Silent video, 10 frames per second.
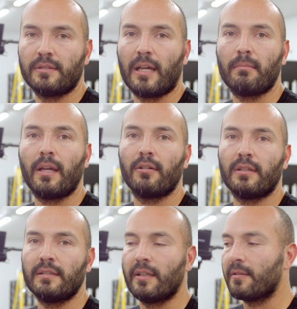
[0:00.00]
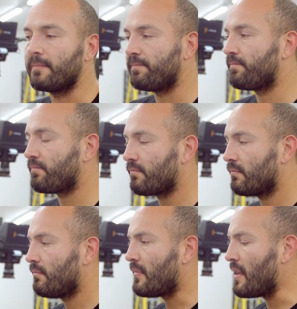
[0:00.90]
that male in there.
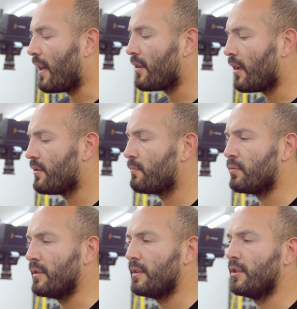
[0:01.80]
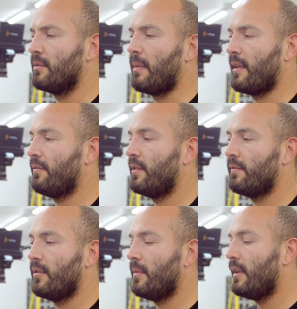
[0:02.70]
Another really good benefit
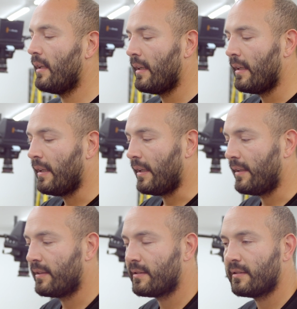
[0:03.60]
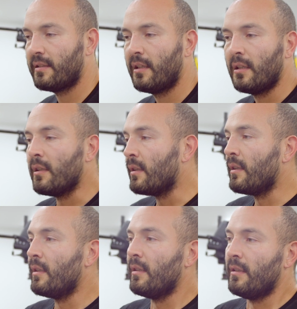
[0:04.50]
from it is
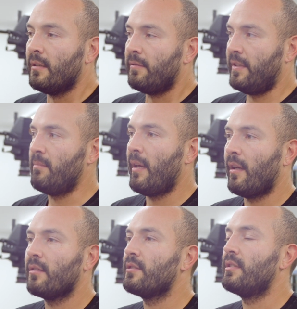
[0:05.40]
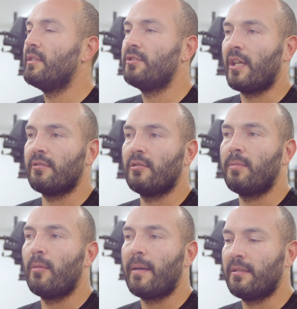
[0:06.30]
females in general,
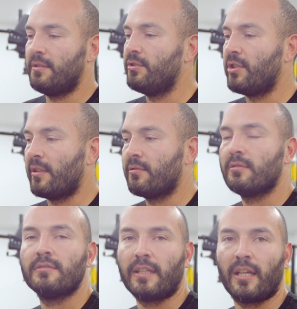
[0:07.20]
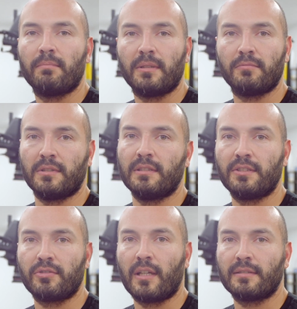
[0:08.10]
ball pythons in general, they can be really
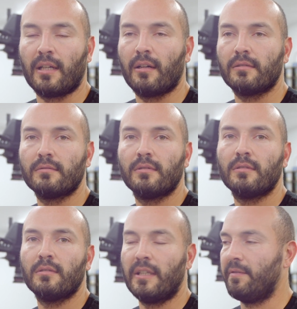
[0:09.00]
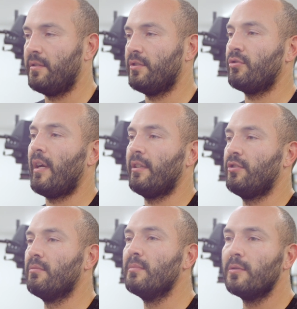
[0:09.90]
stressed out if you're trying
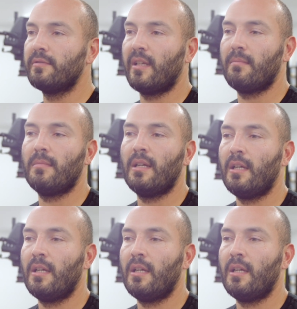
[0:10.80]
to move them